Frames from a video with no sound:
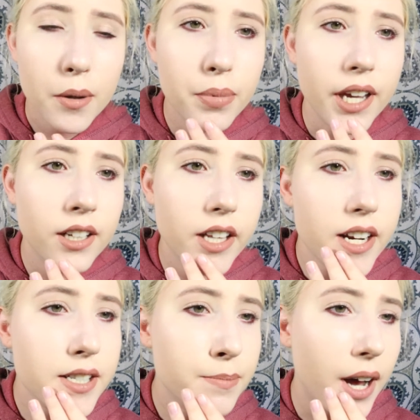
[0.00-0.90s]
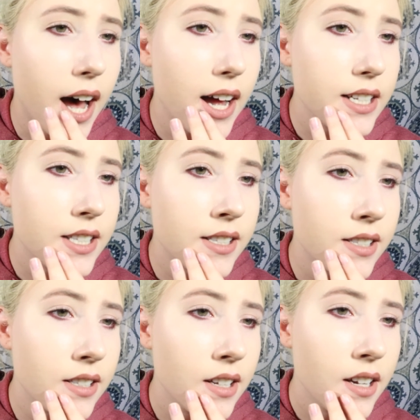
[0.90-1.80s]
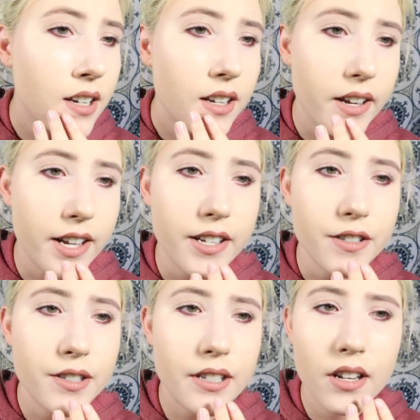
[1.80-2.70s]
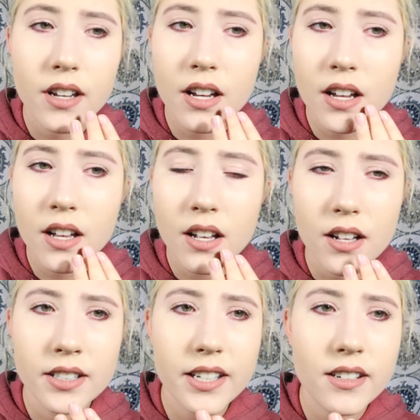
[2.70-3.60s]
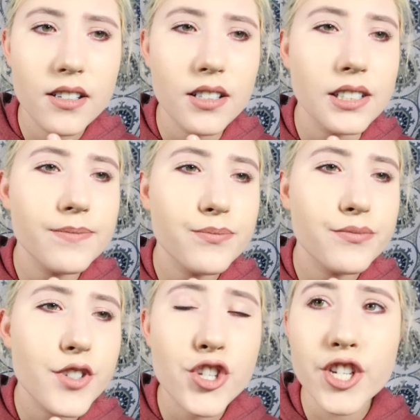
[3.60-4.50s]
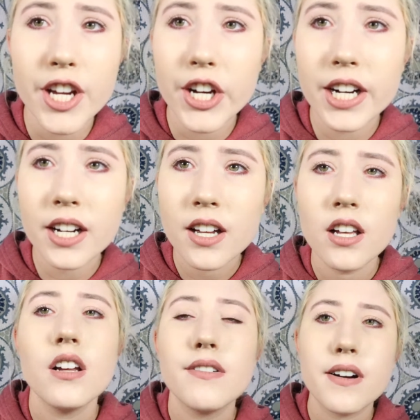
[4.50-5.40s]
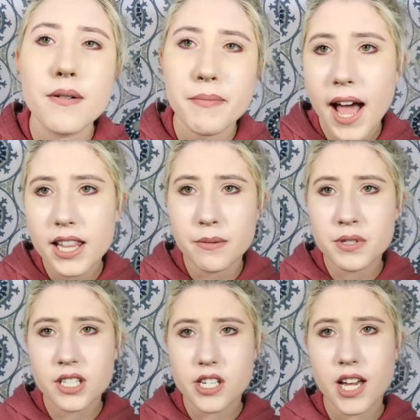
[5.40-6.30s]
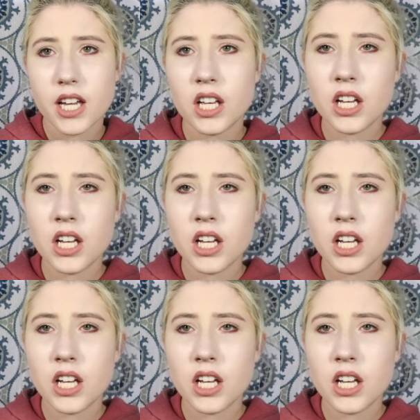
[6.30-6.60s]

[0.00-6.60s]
but in a lot of spots, it's a little sheer for a matte lipstick,